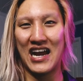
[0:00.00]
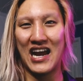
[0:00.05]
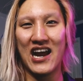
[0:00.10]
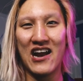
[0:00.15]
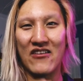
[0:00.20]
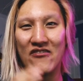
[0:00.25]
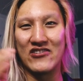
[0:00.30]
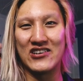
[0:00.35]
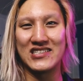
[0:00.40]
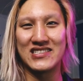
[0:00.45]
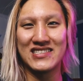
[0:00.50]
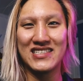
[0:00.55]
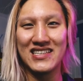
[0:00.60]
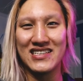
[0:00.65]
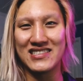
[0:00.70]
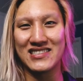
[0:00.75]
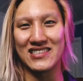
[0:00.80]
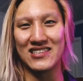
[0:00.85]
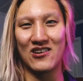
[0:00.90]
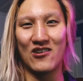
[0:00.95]
every
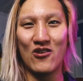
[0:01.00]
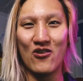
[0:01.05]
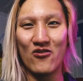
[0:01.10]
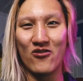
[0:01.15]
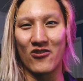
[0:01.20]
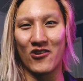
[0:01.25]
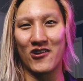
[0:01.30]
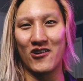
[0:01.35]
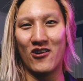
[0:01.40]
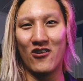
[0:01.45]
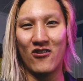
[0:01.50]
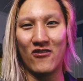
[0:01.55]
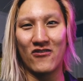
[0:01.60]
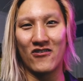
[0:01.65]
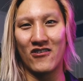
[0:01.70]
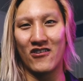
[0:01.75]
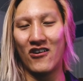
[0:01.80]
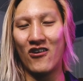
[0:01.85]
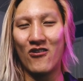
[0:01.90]
season over and over.